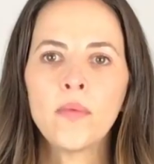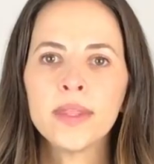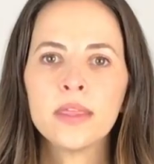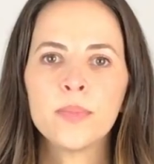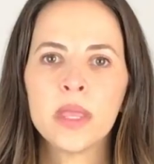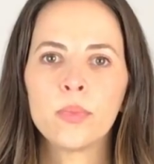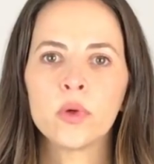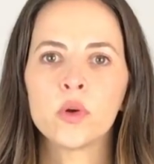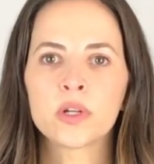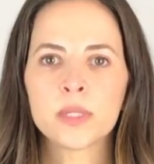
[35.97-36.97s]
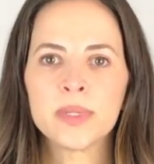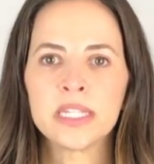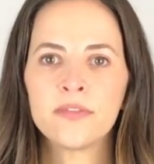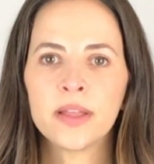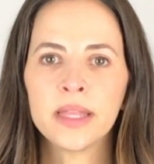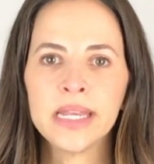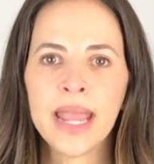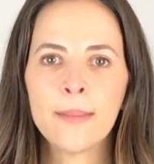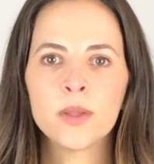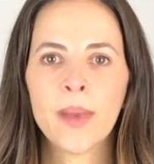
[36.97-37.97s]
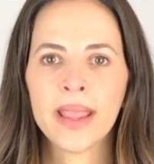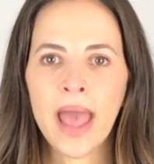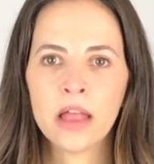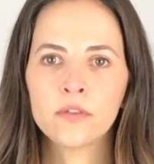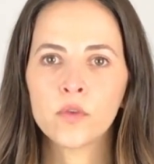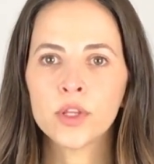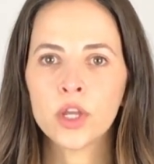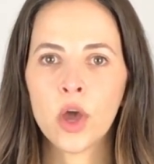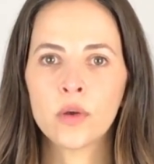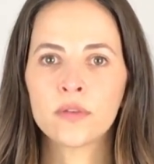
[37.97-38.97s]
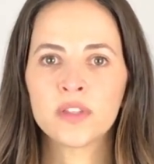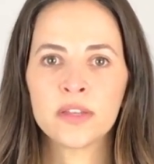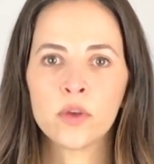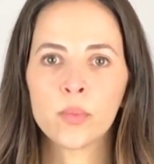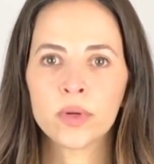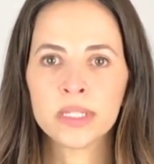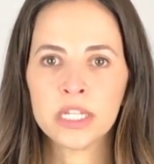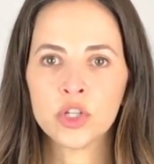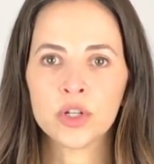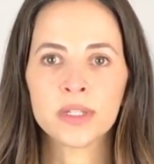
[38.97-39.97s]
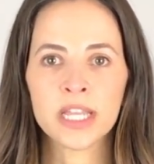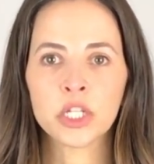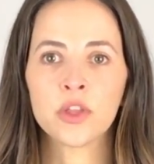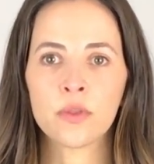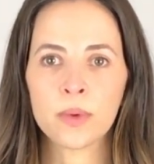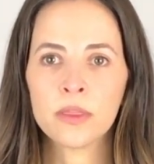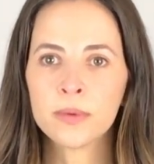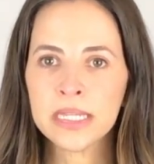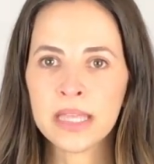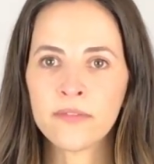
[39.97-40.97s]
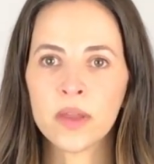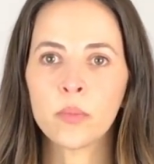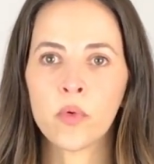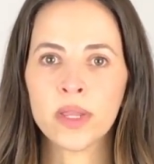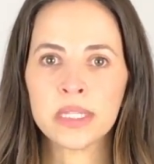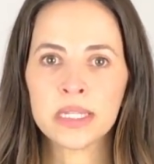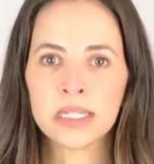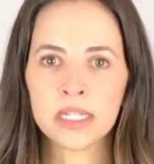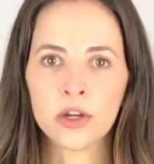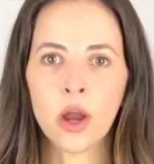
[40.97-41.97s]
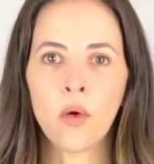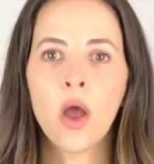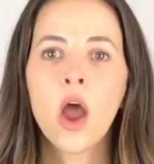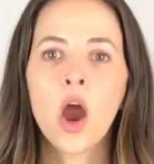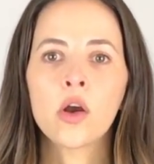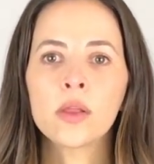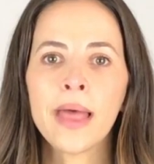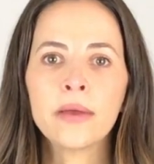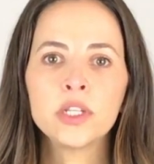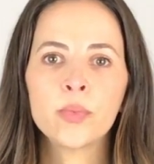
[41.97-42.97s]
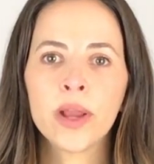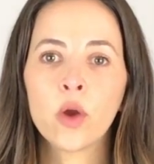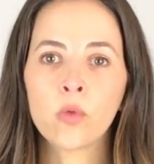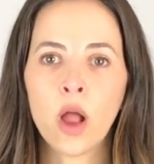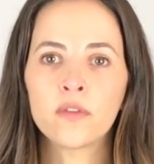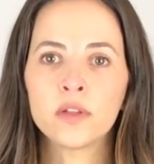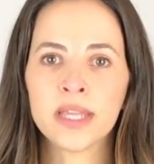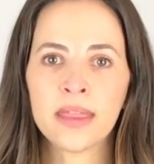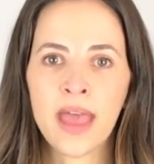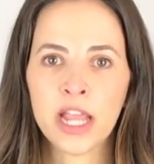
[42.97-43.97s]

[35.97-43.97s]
Only the people who are specifically named by California Code of Civil Procedure Section 337.60 are allowed to bring a wrongful death